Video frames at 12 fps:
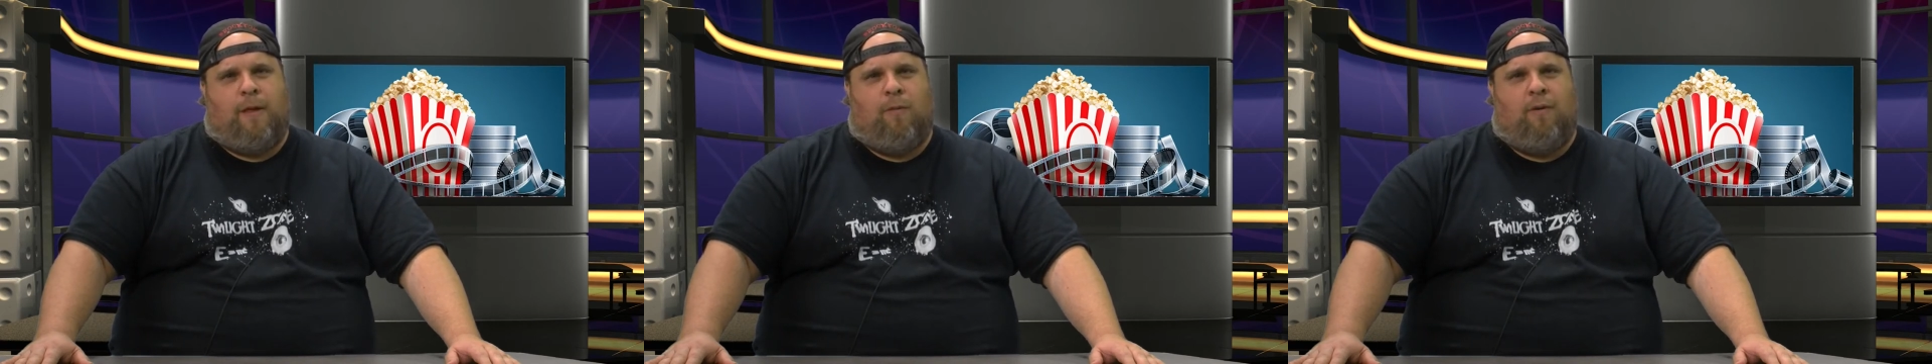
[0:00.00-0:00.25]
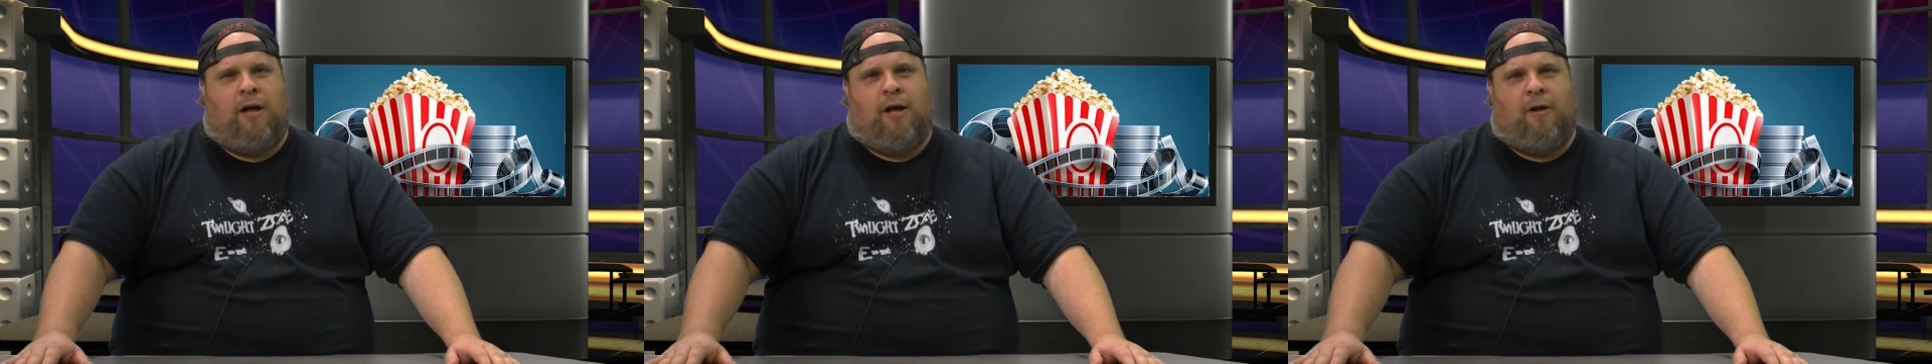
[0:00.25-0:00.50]

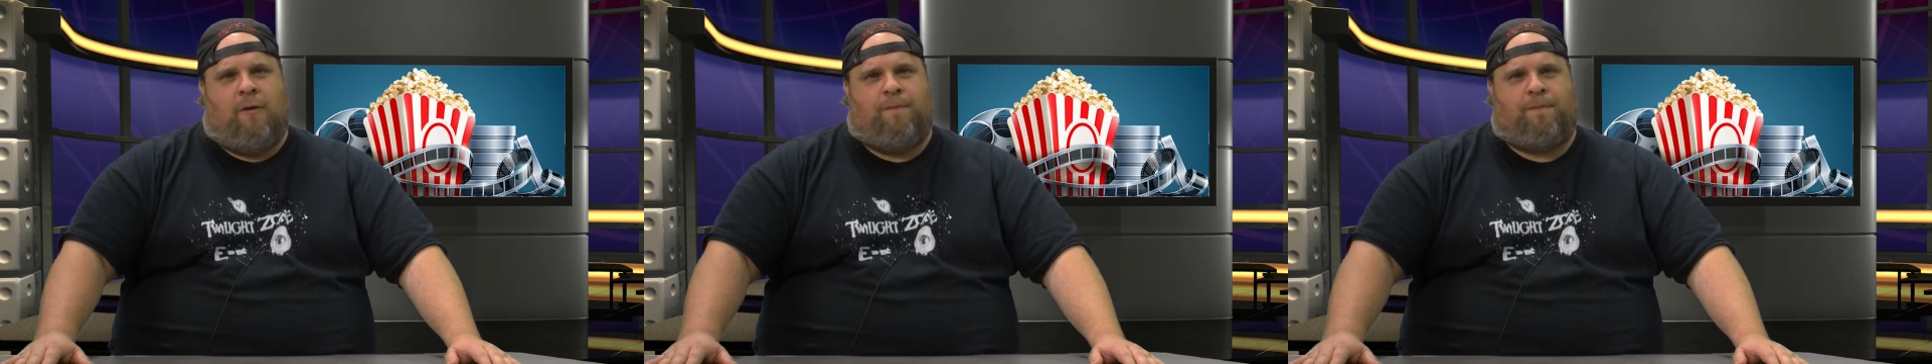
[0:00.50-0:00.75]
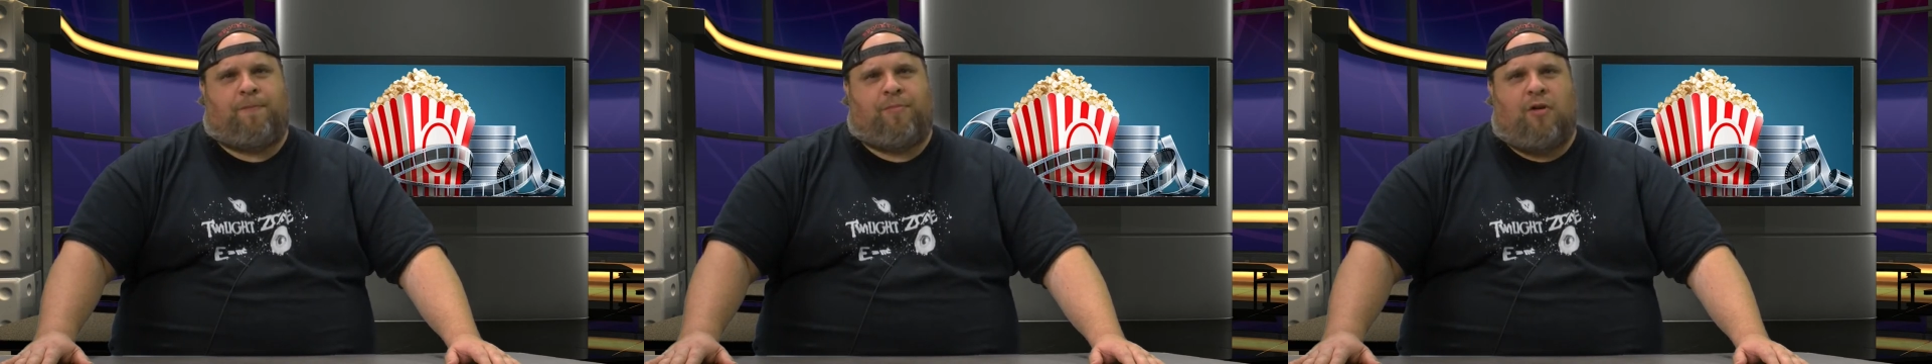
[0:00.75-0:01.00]
well,
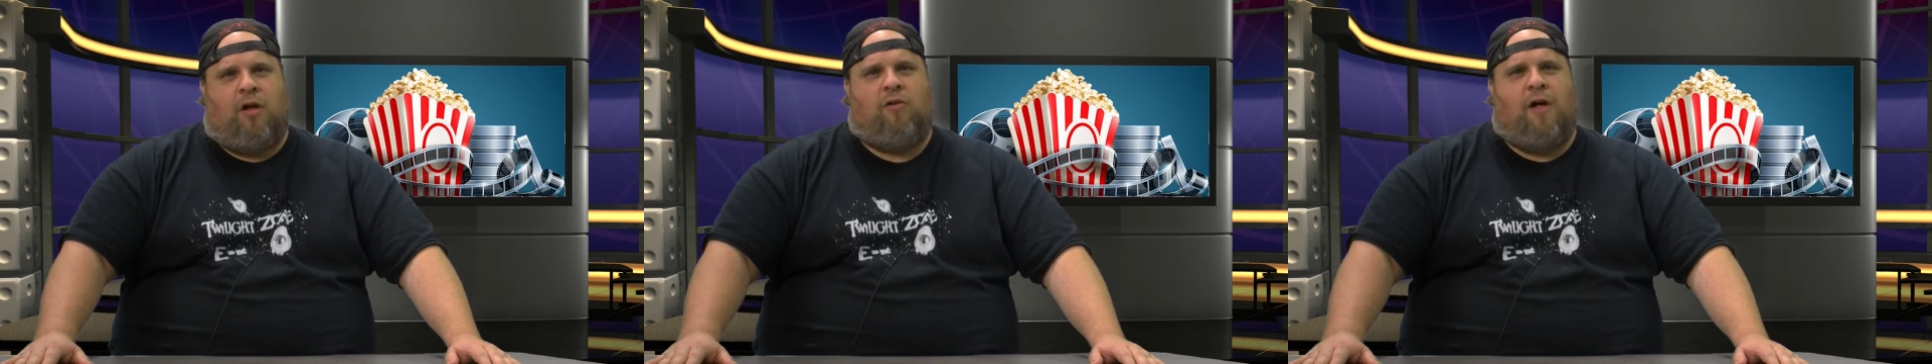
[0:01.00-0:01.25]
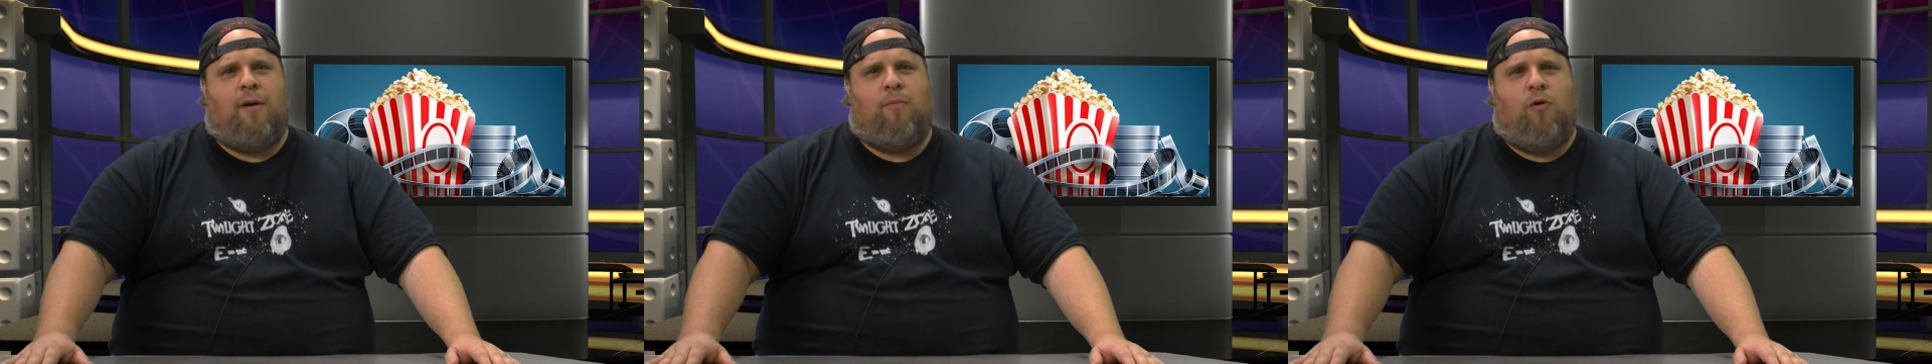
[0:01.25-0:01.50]
a
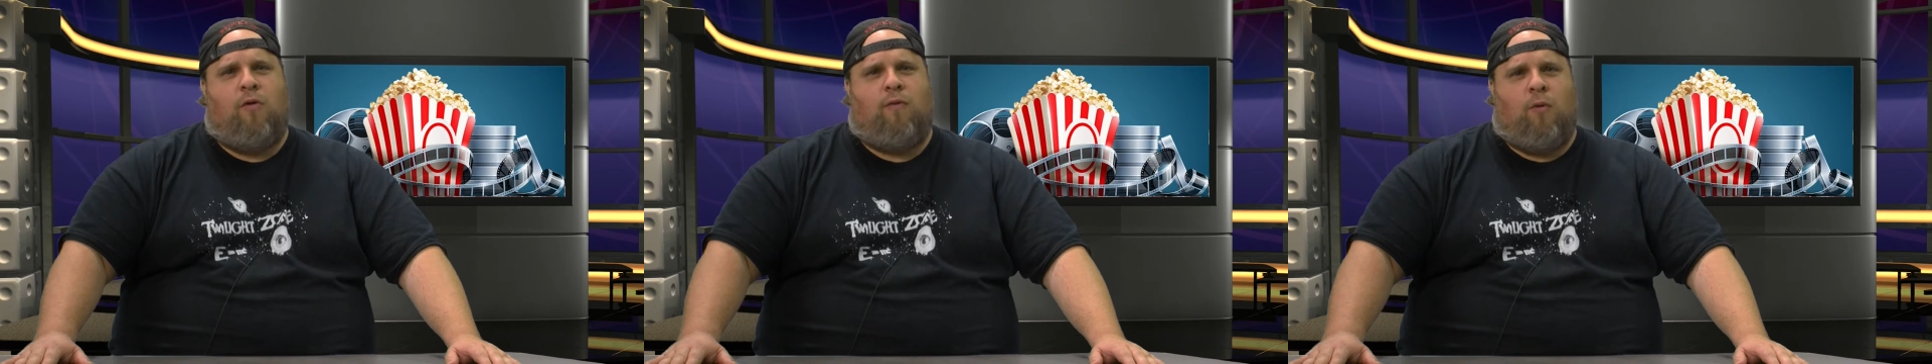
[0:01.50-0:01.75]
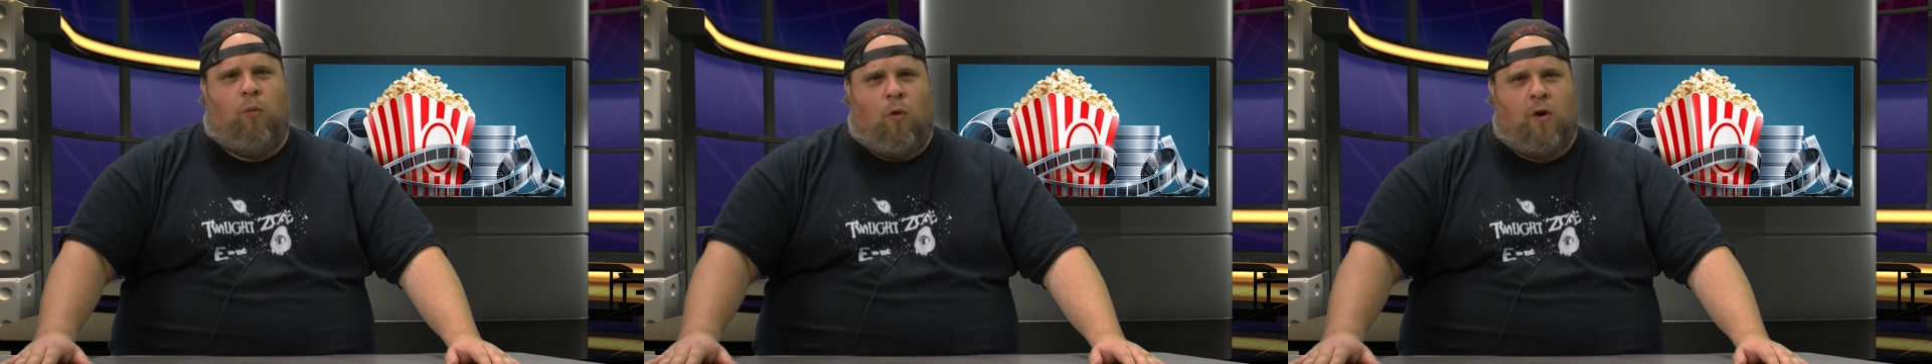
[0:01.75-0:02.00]
lot more
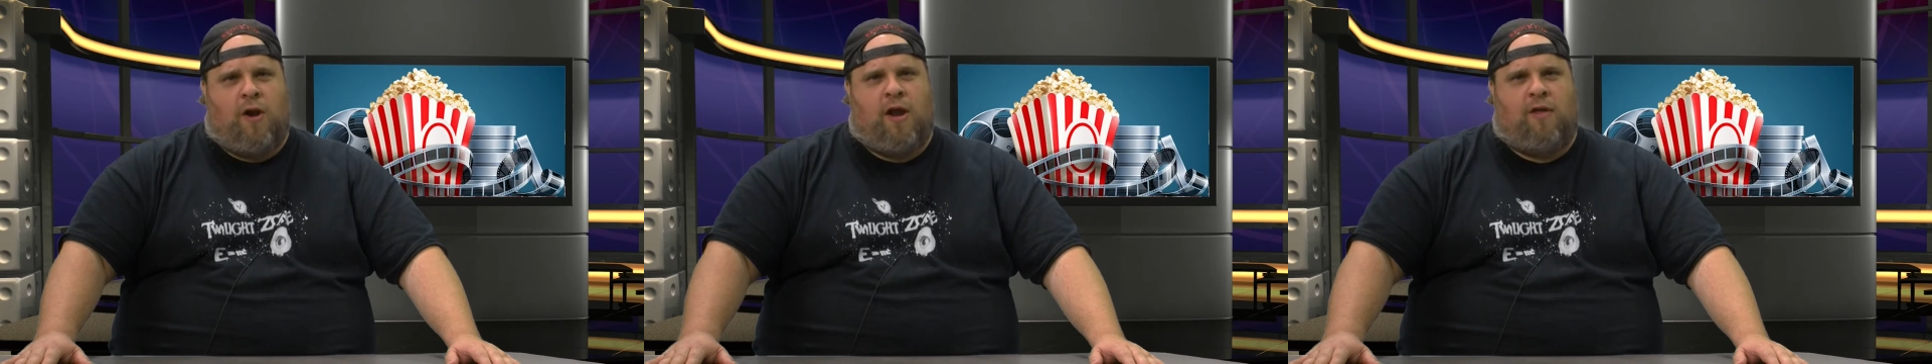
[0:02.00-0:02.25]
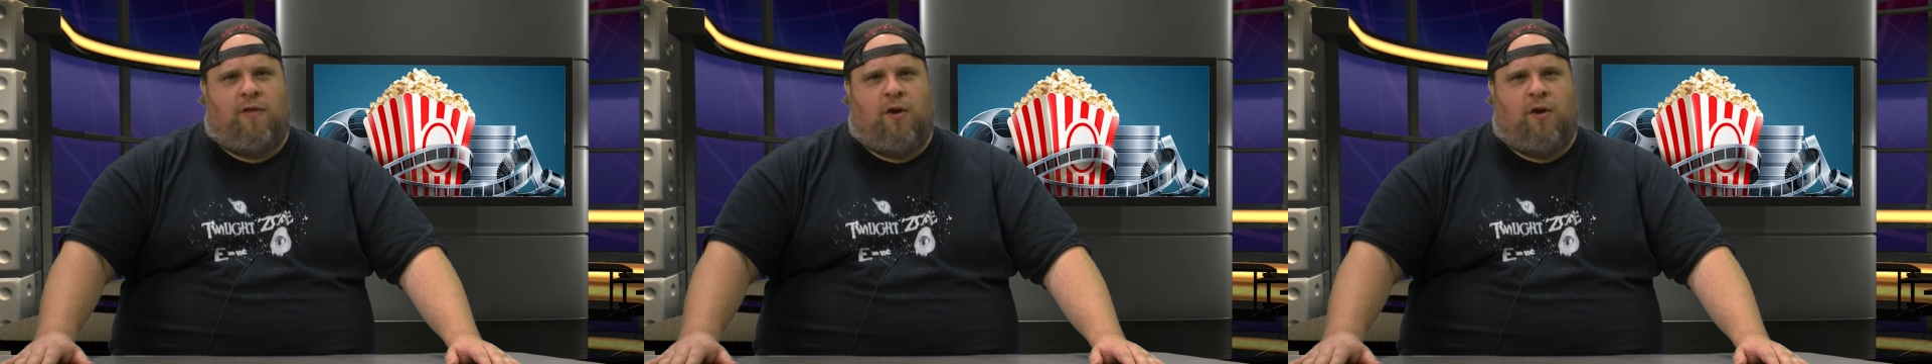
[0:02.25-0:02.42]
rewarding